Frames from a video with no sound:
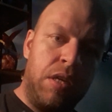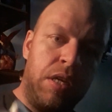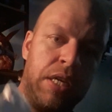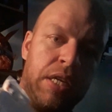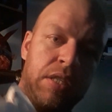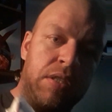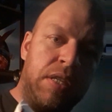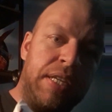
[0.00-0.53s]

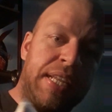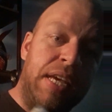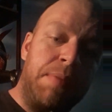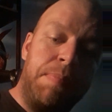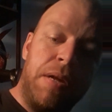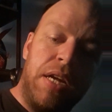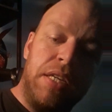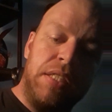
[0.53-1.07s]
Okay, so the deck
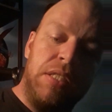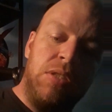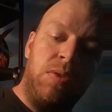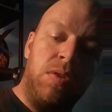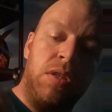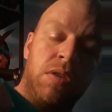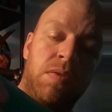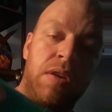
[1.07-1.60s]
box is
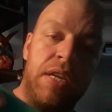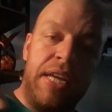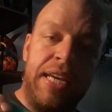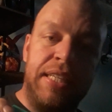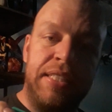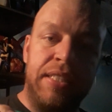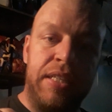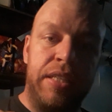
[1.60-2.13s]
the one I
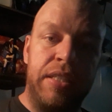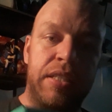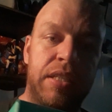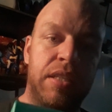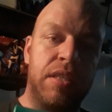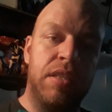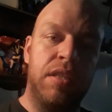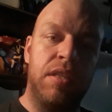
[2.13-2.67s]
sent.
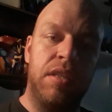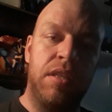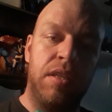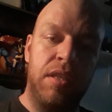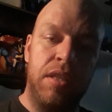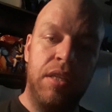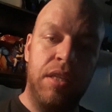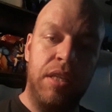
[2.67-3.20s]

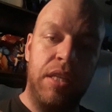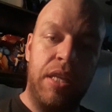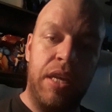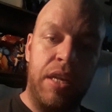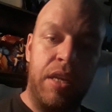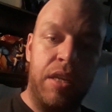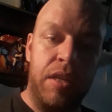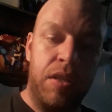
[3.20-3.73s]

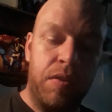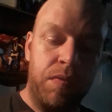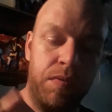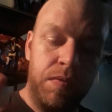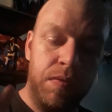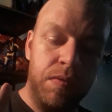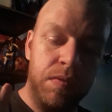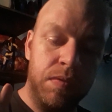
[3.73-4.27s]
That um,
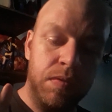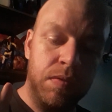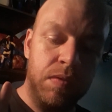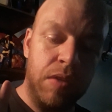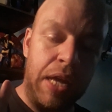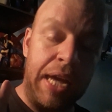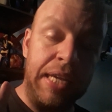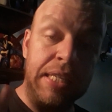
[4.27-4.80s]

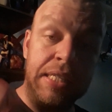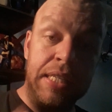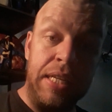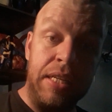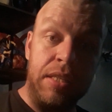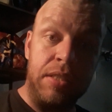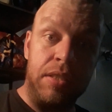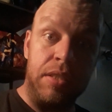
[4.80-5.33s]
I
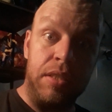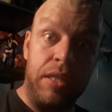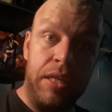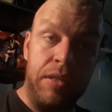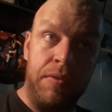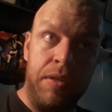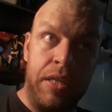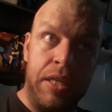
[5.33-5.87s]
sent
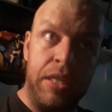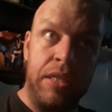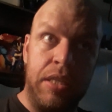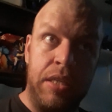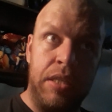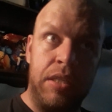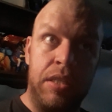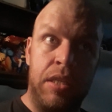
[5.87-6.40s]

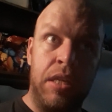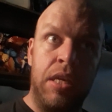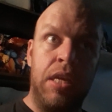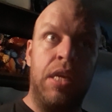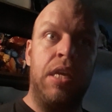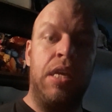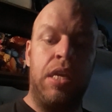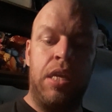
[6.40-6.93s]
because
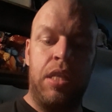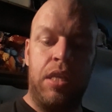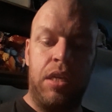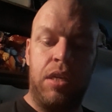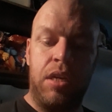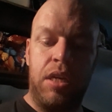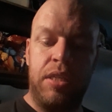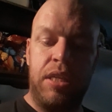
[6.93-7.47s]
the
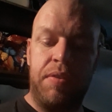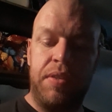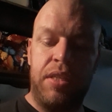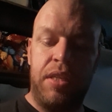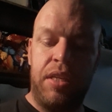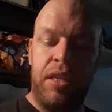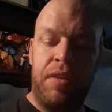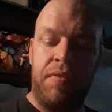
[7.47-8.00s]
cards I was
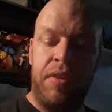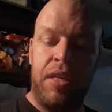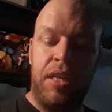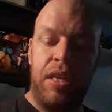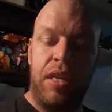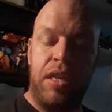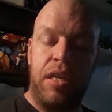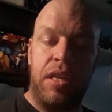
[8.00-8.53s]
sending him
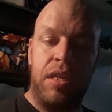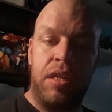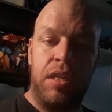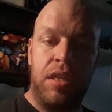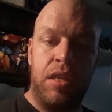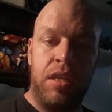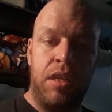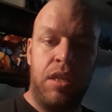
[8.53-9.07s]
needed a
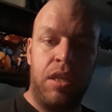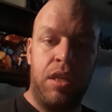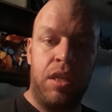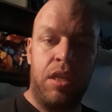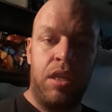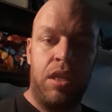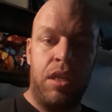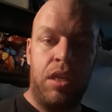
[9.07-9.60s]

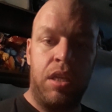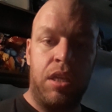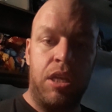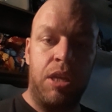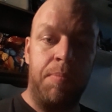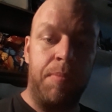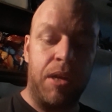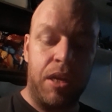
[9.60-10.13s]

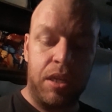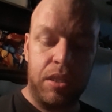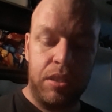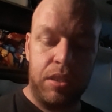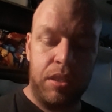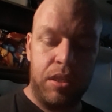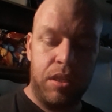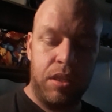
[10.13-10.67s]
a
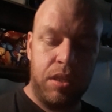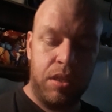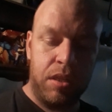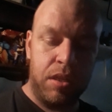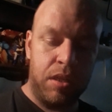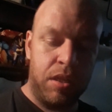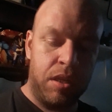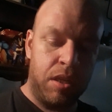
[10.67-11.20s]
box.
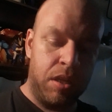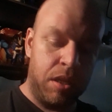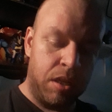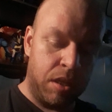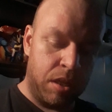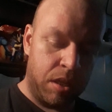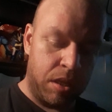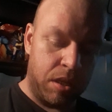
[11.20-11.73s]

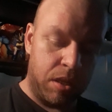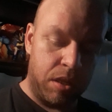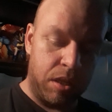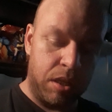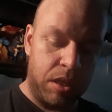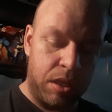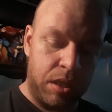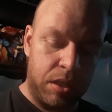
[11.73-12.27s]

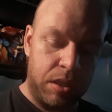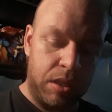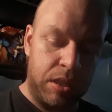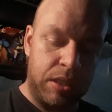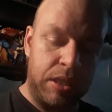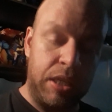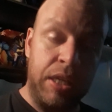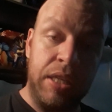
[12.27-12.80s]
Okay, so
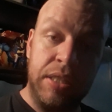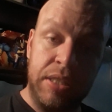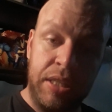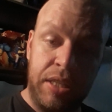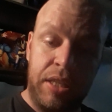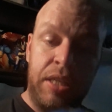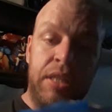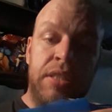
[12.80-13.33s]
let's see. He
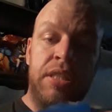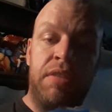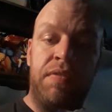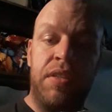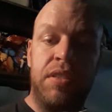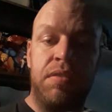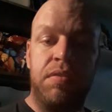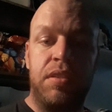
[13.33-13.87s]
sent he sent me
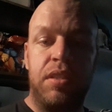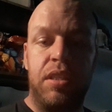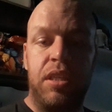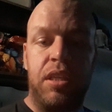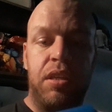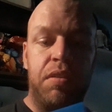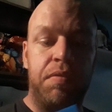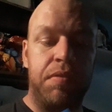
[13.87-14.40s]
some
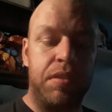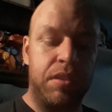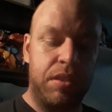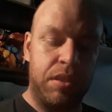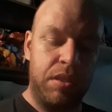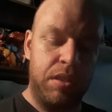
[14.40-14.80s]
sleeves.